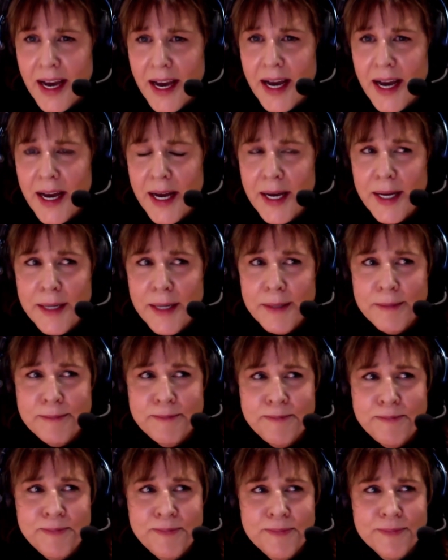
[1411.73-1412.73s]

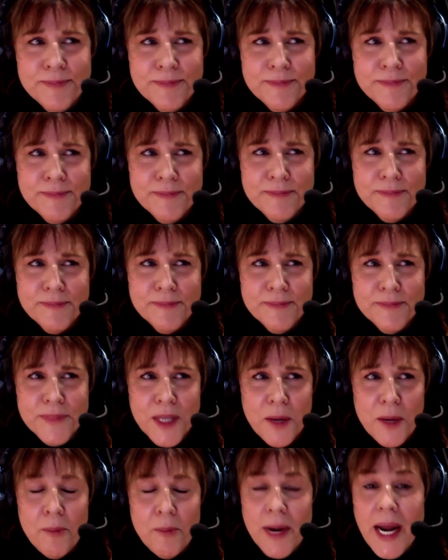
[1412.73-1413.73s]

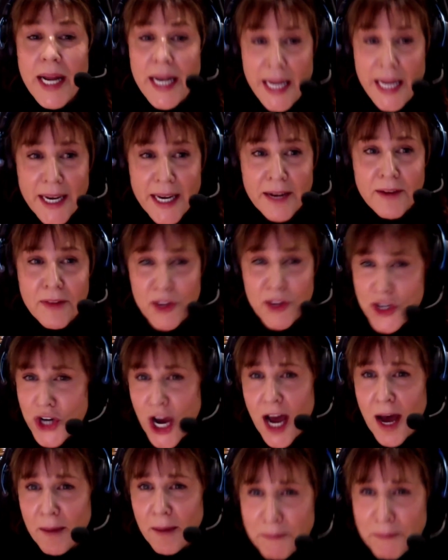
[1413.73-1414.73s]
But I needed the
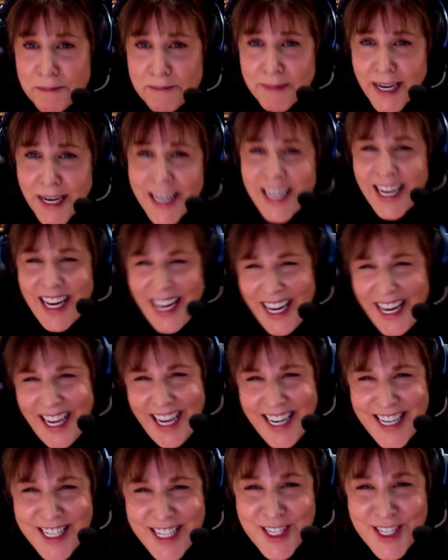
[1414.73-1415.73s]
job.
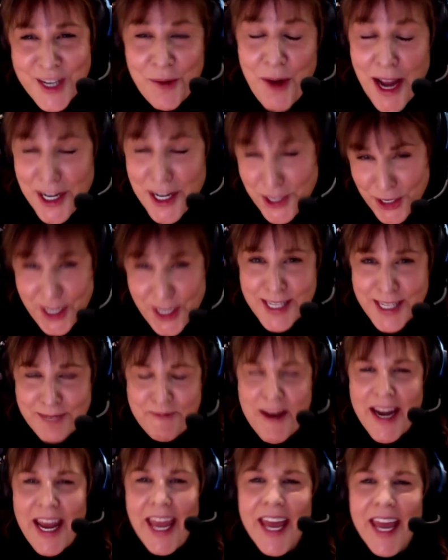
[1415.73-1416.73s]
So I took his
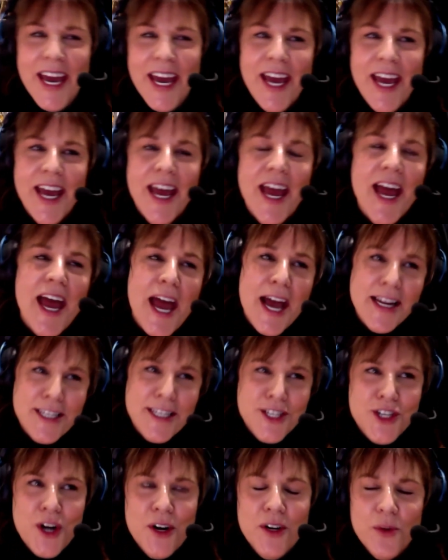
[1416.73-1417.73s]
money and
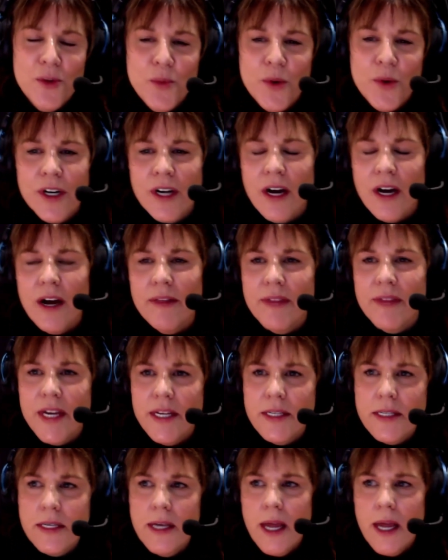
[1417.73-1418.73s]
started to work on
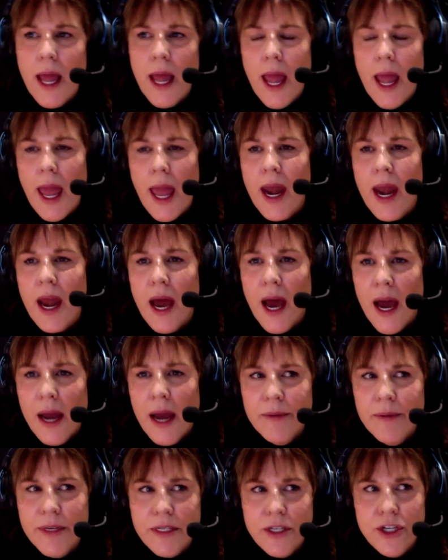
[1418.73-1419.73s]
this. And
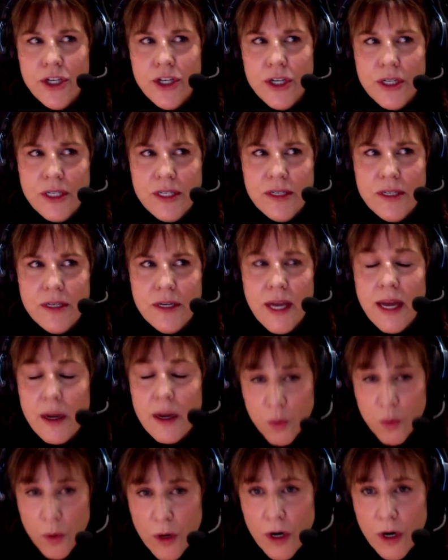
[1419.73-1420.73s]
and
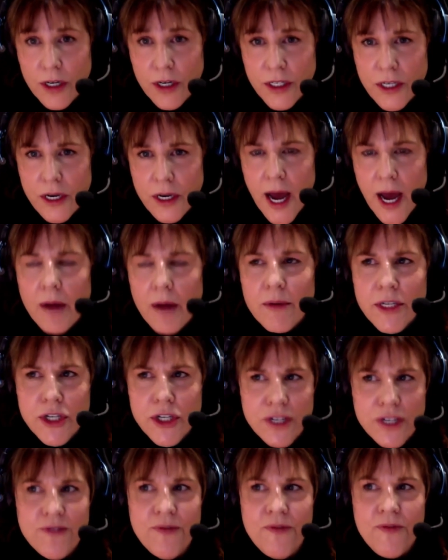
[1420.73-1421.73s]
it worked. I was
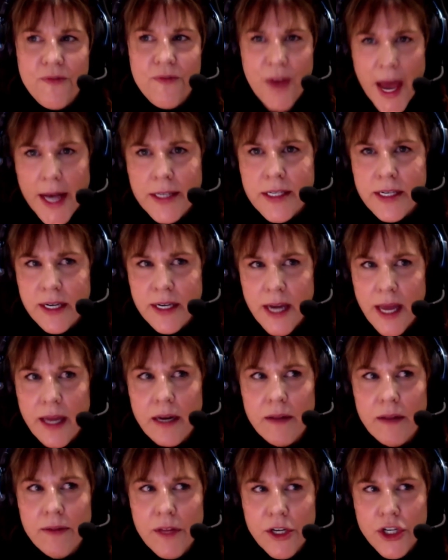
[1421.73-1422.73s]
just
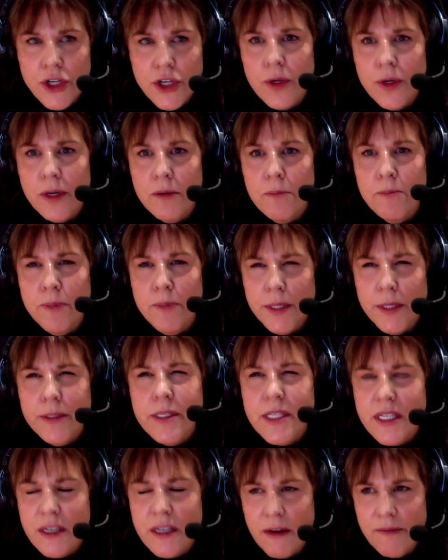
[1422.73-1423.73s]
fascinated that you can
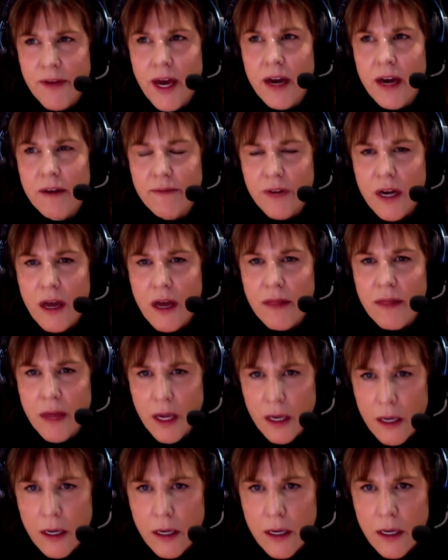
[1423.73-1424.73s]
build stuff out of nothing.